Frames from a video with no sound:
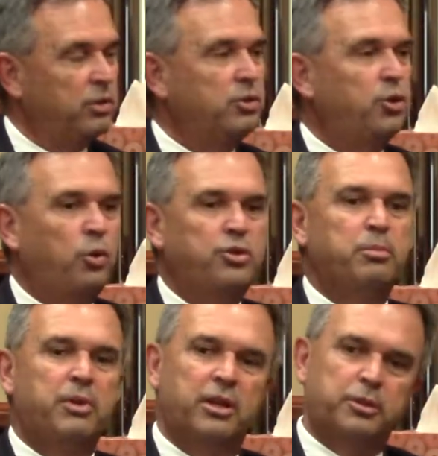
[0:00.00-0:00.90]
The Georgia
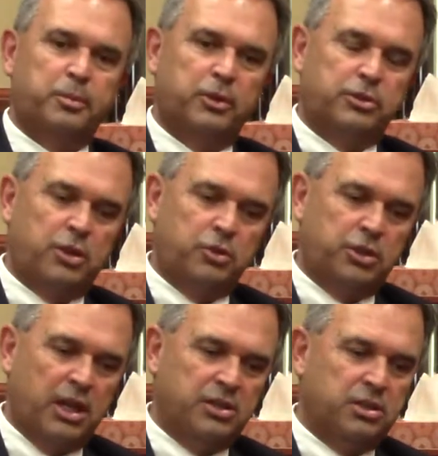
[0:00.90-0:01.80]
Municipal
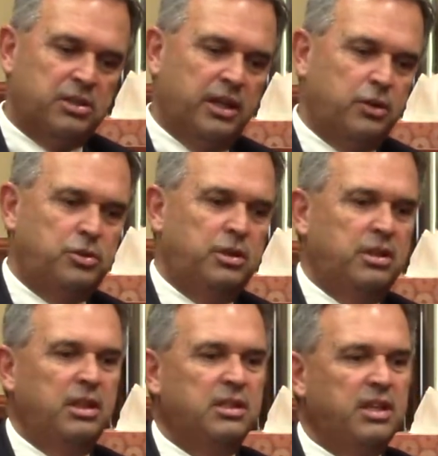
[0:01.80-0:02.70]
Association tells you
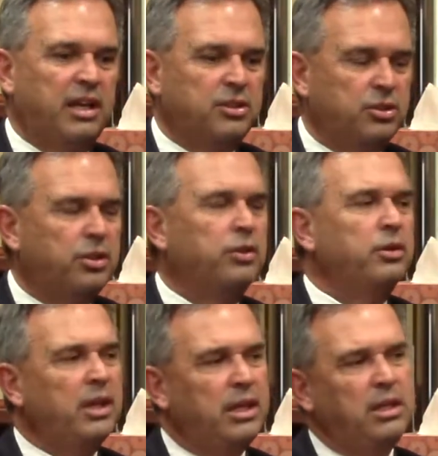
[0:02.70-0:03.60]
that it takes
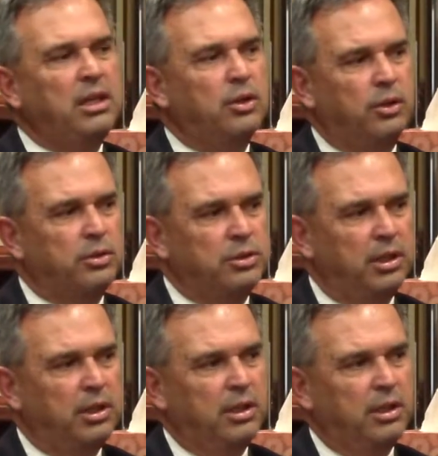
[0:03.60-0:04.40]
30 years